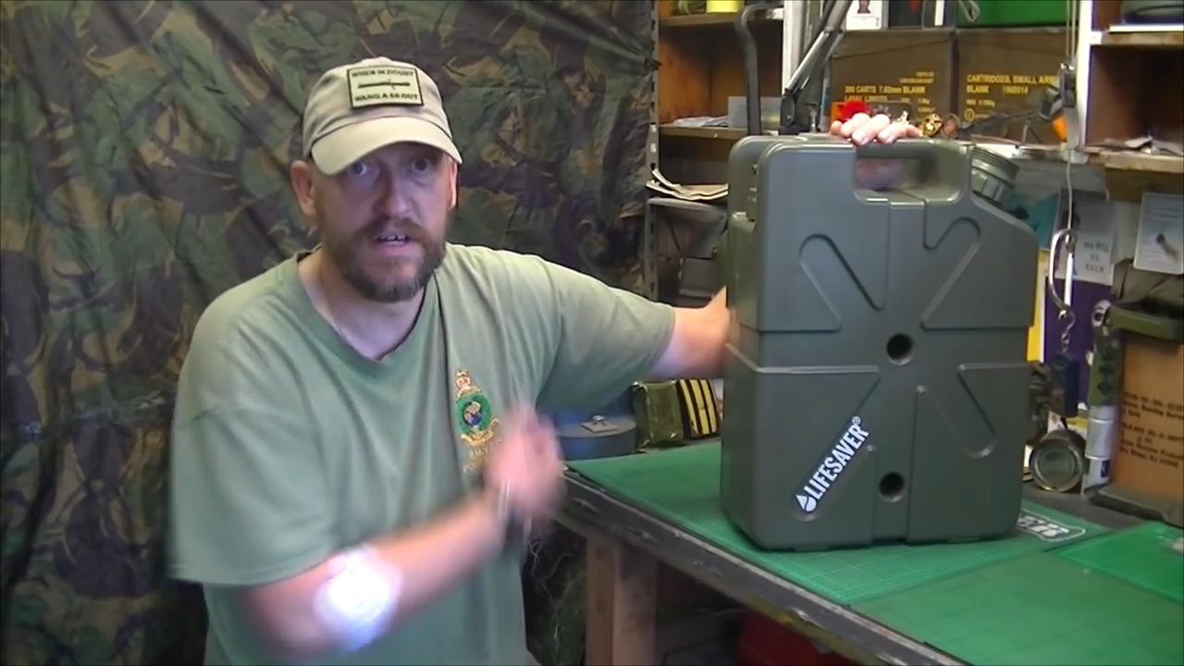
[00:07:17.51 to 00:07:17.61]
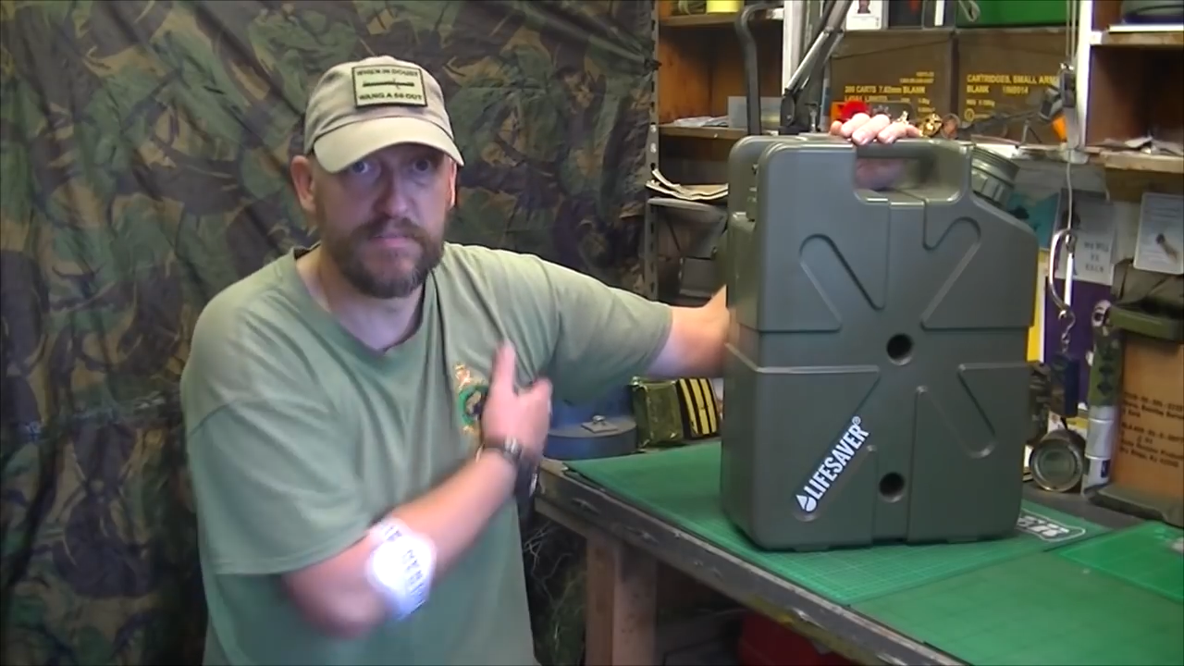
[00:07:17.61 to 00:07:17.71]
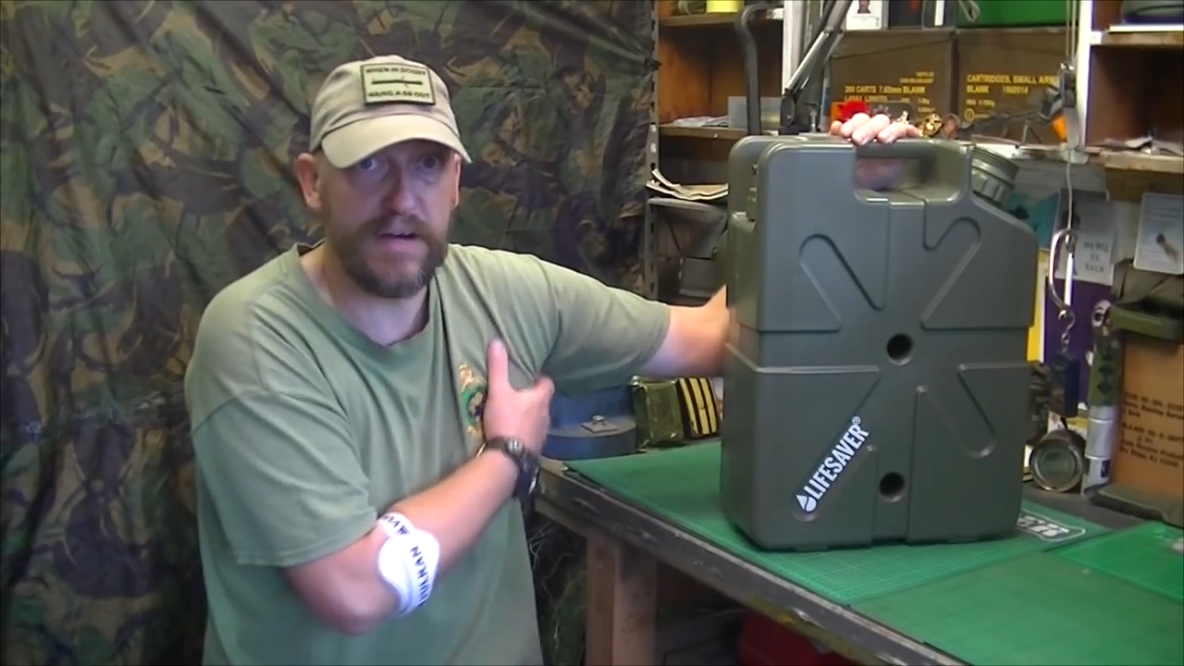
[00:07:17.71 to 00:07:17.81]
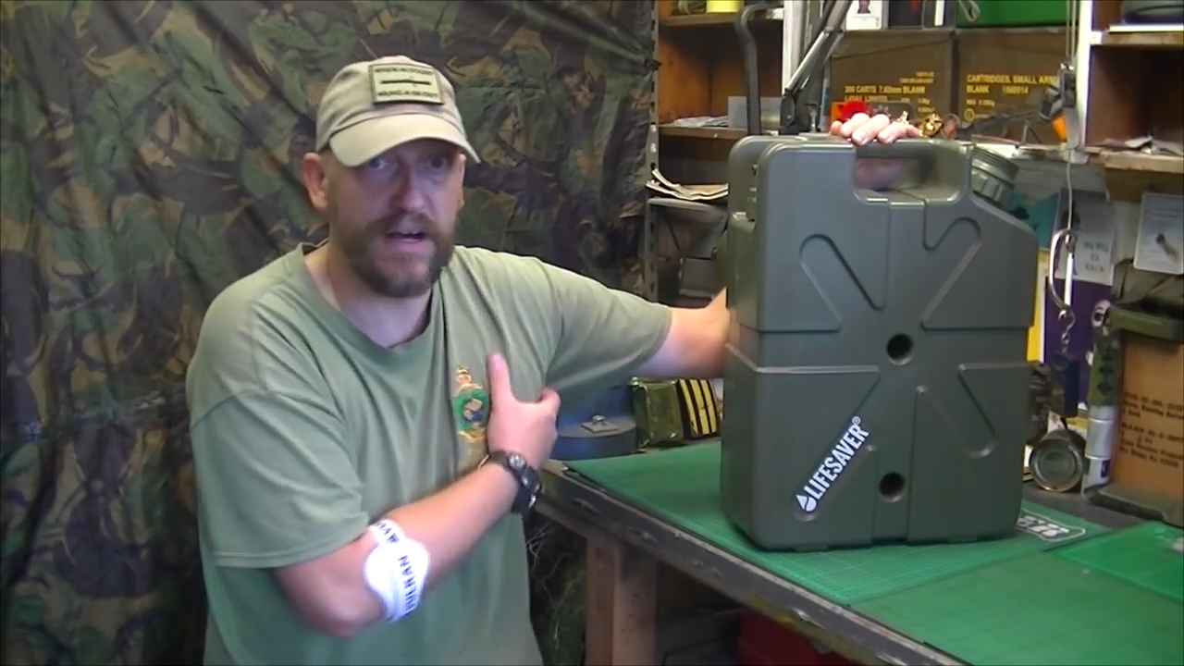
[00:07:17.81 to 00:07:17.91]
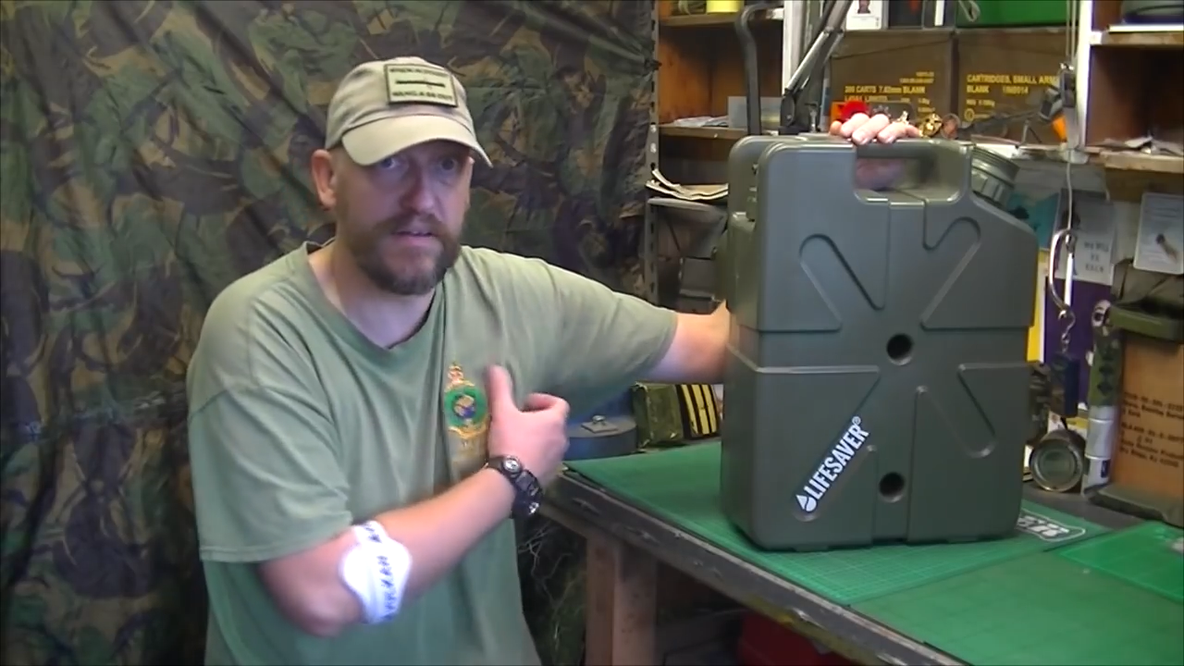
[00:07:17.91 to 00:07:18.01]

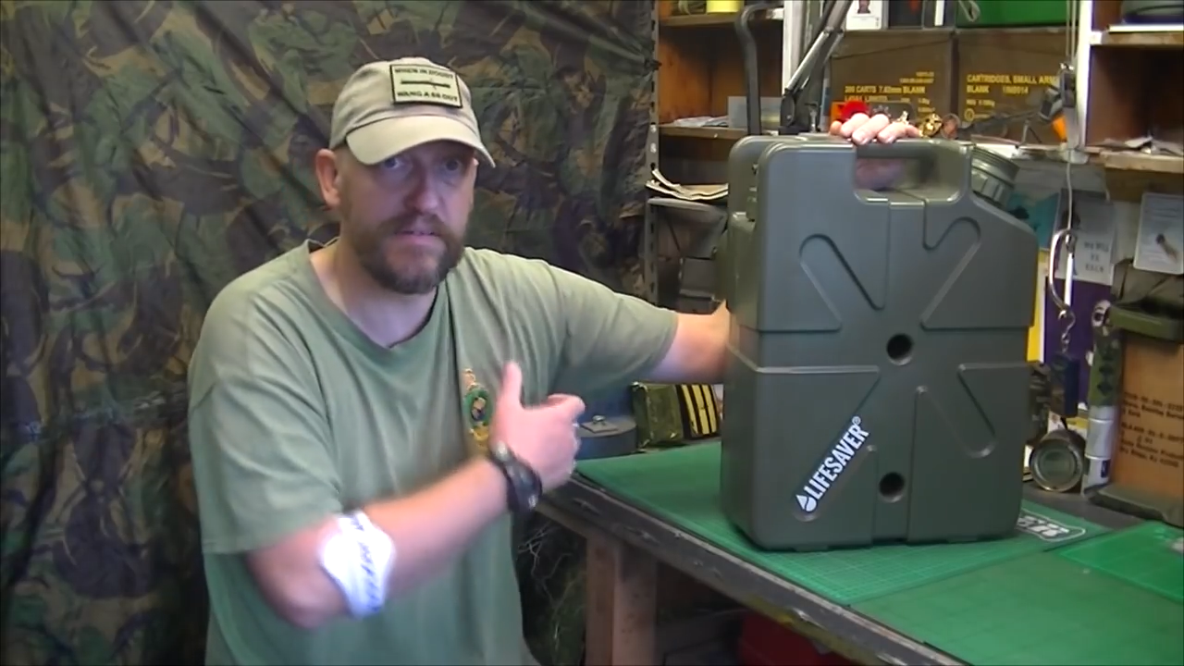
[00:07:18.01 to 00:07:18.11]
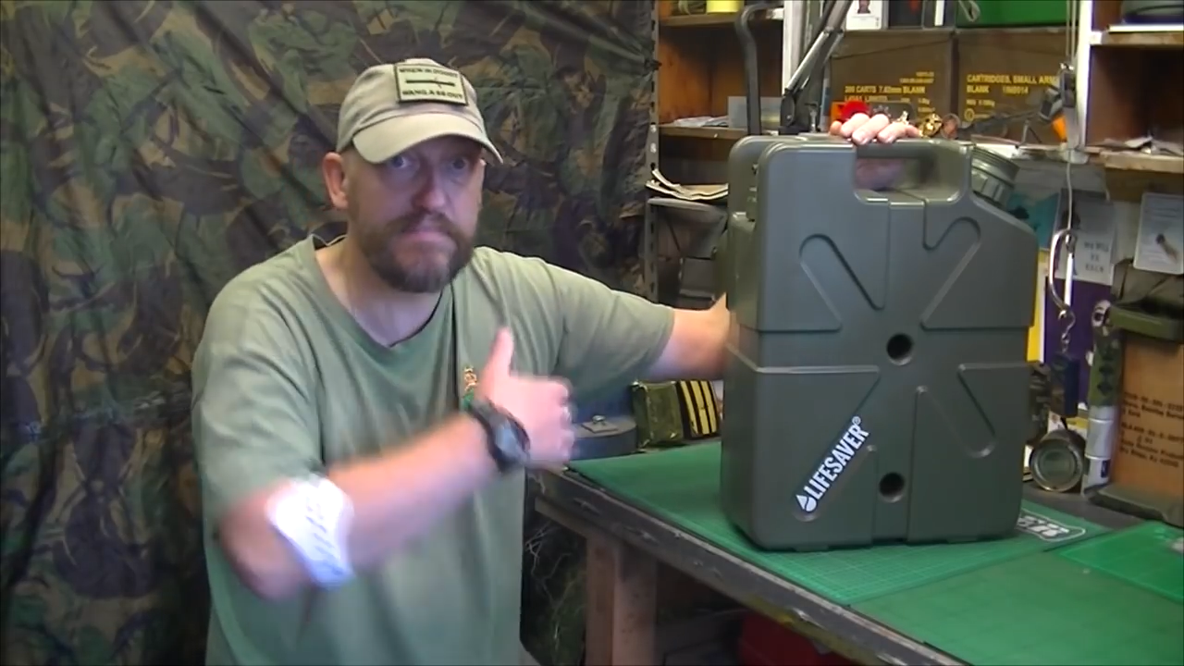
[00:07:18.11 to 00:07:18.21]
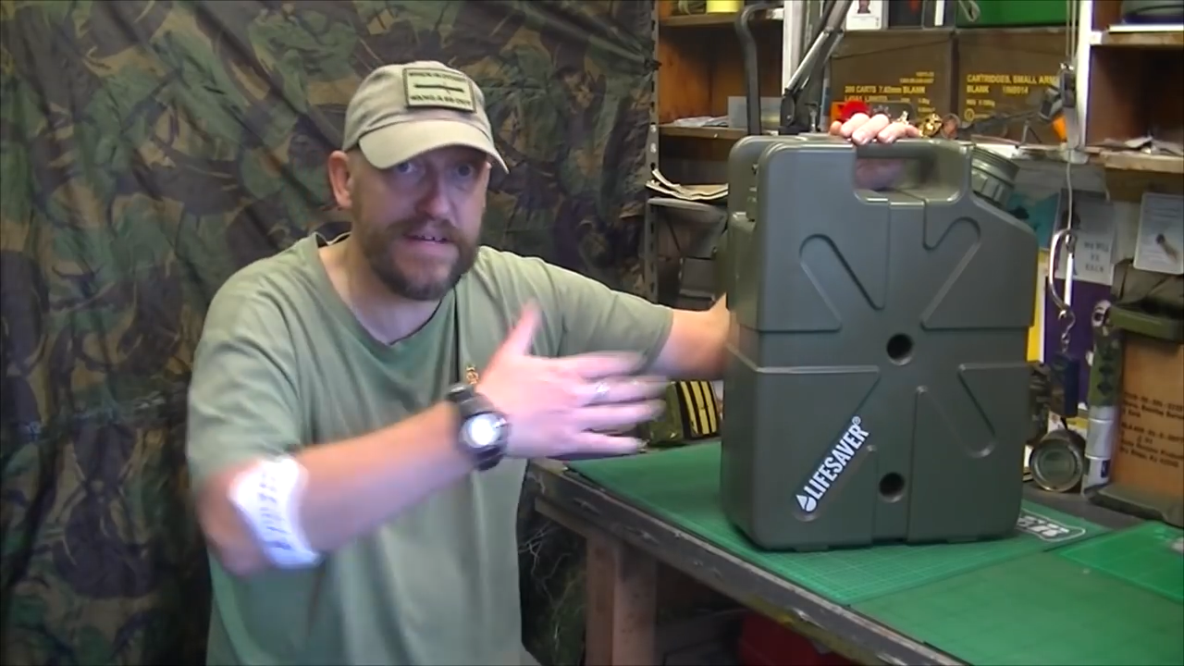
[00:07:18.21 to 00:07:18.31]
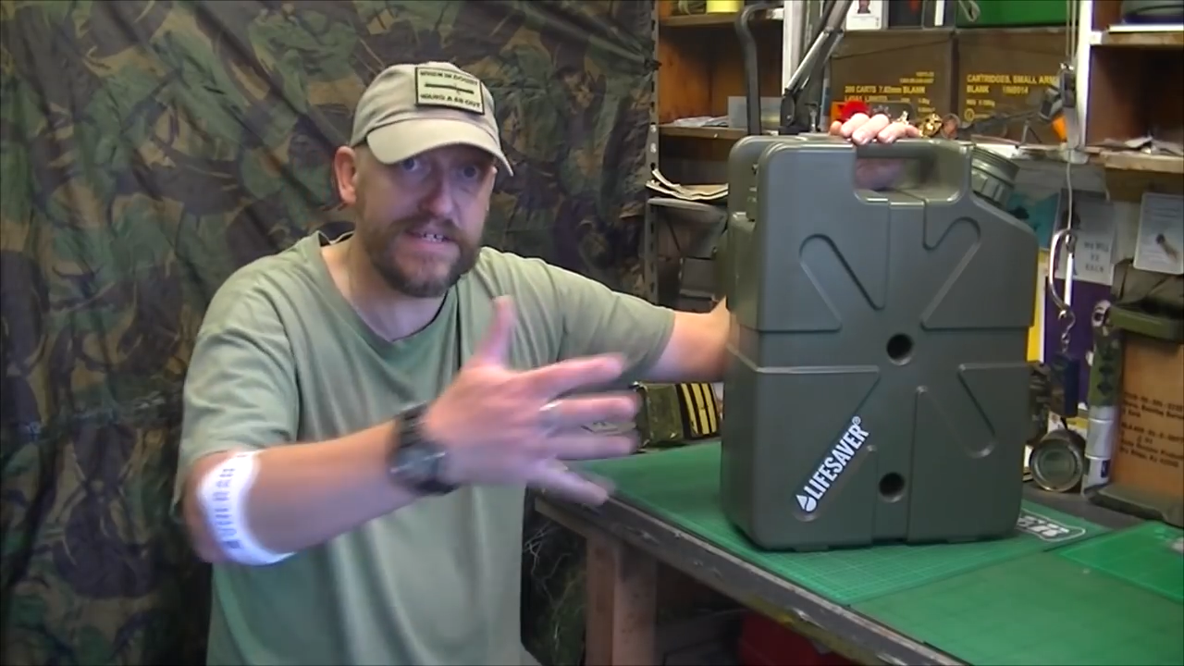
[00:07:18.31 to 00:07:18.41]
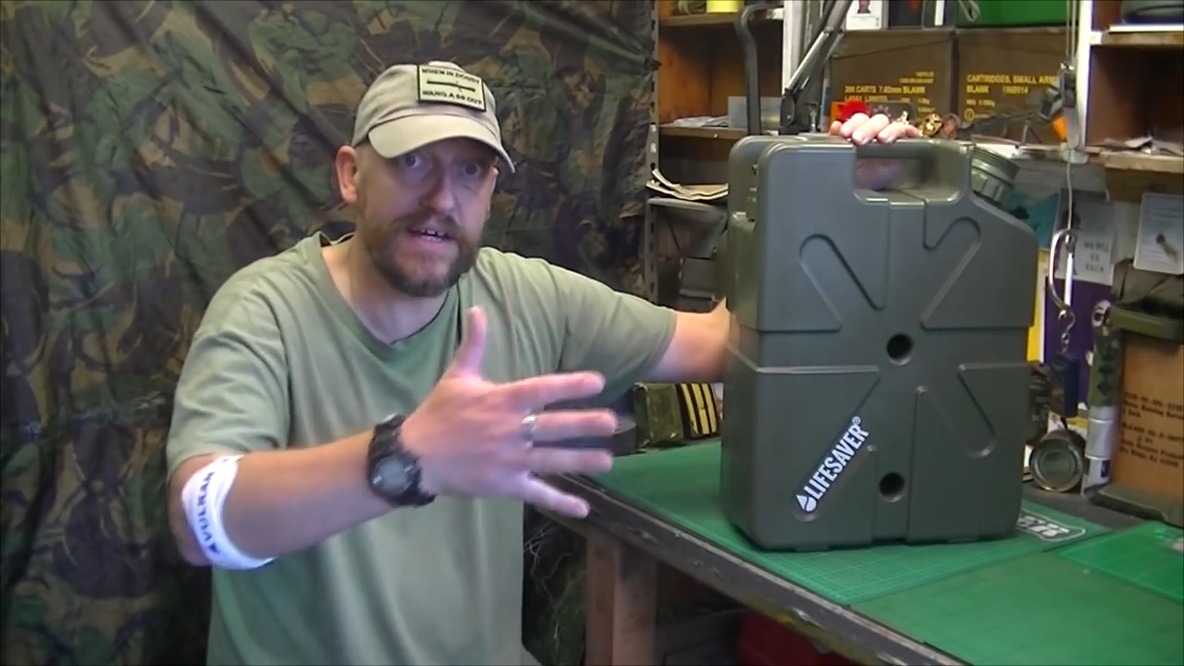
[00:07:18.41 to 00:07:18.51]
But best